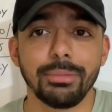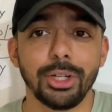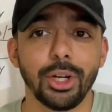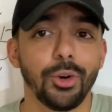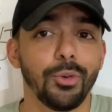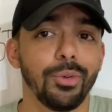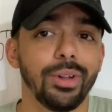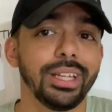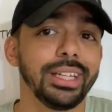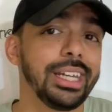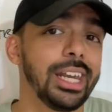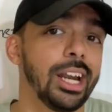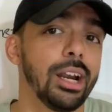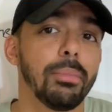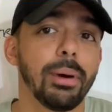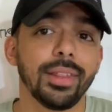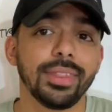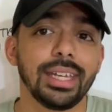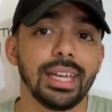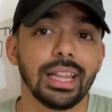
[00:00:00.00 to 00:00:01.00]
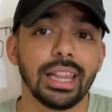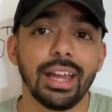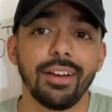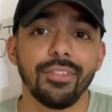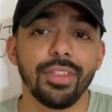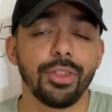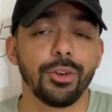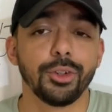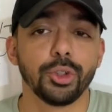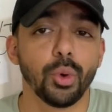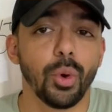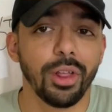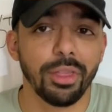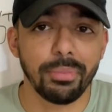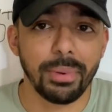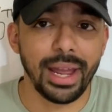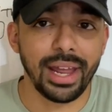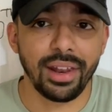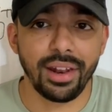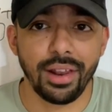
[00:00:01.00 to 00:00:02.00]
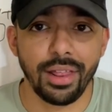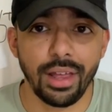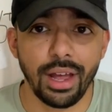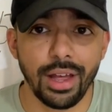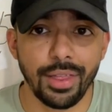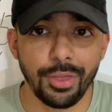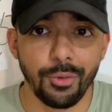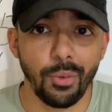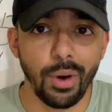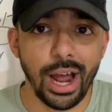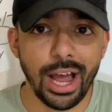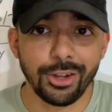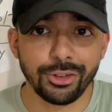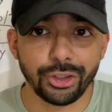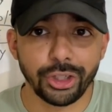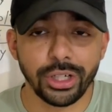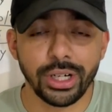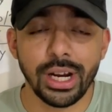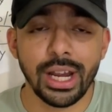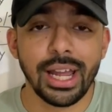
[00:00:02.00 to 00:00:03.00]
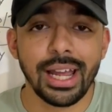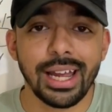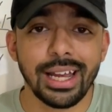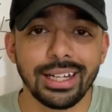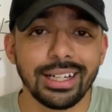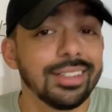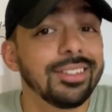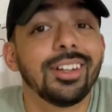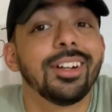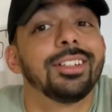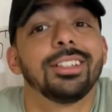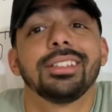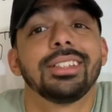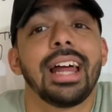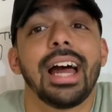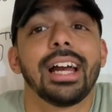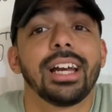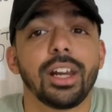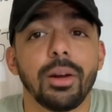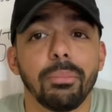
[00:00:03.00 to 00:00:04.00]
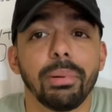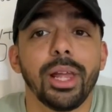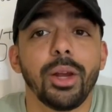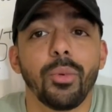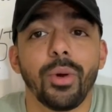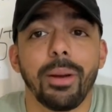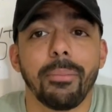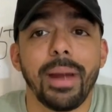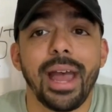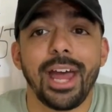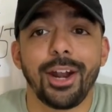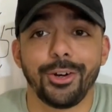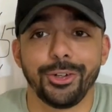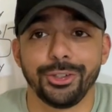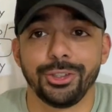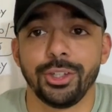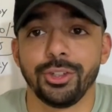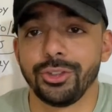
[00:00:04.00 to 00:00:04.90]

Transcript: You don't really care about the 11th or 12th man on, on the roster because they're just not going to play when it matters.